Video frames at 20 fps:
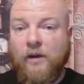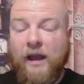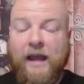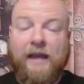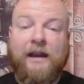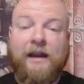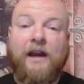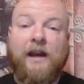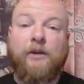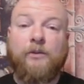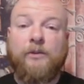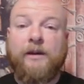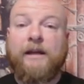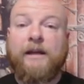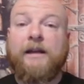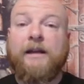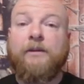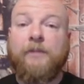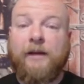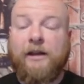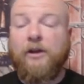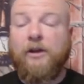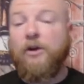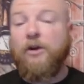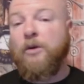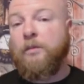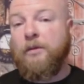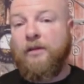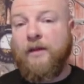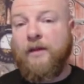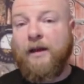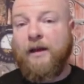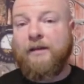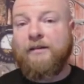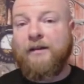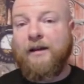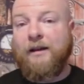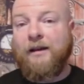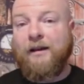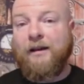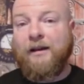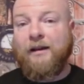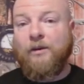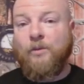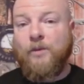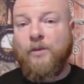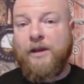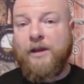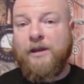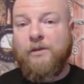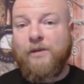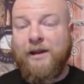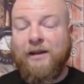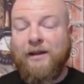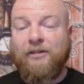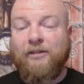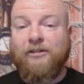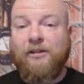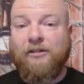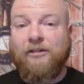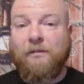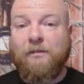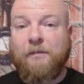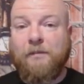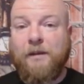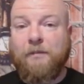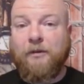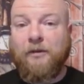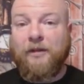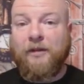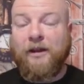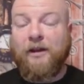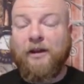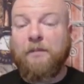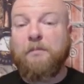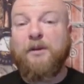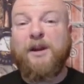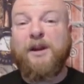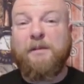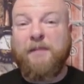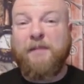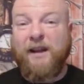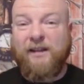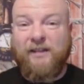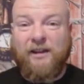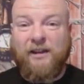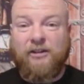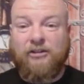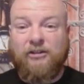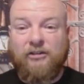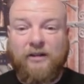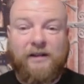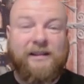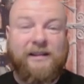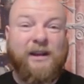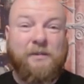And I really, really hope that uh, we, we get to see some people that are pretty big in the industry.